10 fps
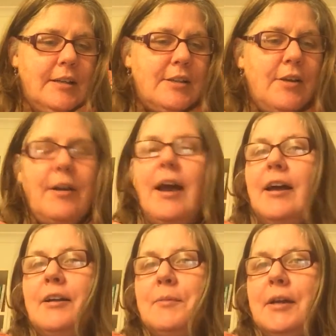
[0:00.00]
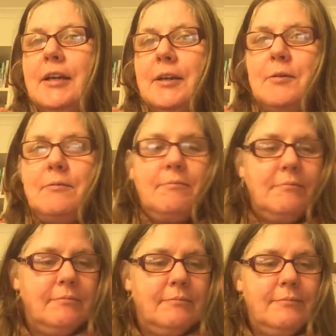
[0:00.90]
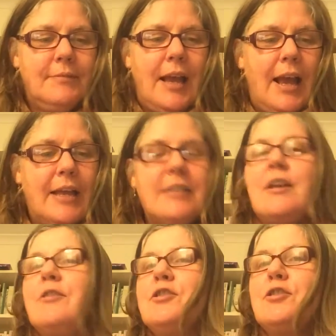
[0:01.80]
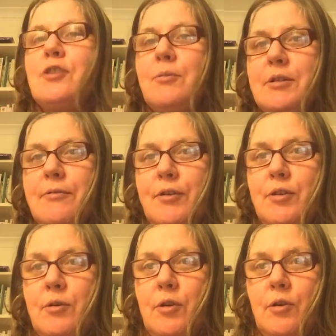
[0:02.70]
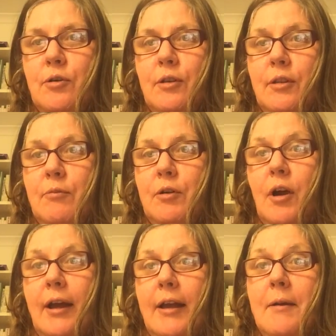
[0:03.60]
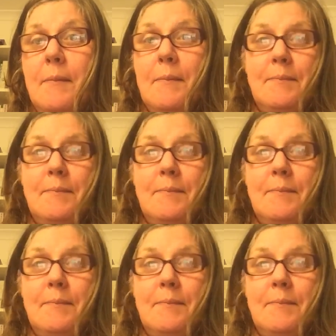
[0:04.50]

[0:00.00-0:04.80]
So Annemiek is so much further along than what I am,